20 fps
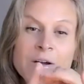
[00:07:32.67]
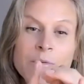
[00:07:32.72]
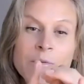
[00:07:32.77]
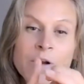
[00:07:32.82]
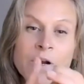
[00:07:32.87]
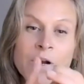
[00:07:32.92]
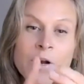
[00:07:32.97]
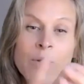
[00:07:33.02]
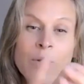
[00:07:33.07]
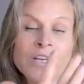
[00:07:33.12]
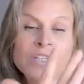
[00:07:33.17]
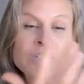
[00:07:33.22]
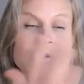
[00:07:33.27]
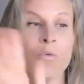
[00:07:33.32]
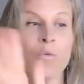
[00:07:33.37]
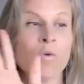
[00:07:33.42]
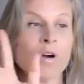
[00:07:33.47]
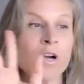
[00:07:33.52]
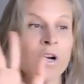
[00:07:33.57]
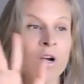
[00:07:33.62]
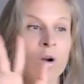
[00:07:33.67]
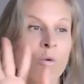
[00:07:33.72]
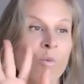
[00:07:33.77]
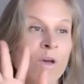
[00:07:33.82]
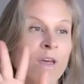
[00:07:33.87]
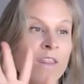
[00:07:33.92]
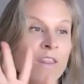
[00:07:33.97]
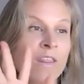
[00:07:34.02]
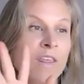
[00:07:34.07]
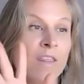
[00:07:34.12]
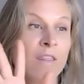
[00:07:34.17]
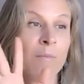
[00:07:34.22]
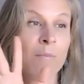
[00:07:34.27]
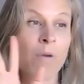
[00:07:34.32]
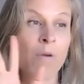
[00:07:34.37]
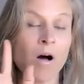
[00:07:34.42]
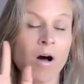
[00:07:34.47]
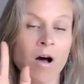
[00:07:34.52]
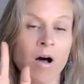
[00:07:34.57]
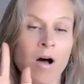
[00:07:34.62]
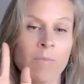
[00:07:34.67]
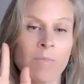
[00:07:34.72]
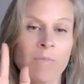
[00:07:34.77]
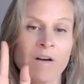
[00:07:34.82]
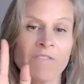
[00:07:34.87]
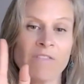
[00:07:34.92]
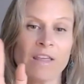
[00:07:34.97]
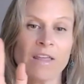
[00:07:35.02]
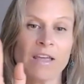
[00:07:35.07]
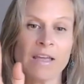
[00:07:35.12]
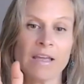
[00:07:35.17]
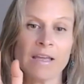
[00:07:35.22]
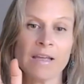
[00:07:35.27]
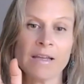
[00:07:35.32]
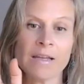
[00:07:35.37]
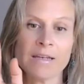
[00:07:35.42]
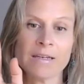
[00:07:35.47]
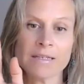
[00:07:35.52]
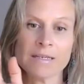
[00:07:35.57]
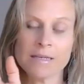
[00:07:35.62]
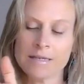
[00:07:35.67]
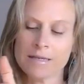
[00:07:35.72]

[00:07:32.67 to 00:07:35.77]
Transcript: we're going to work with the palm of the hand,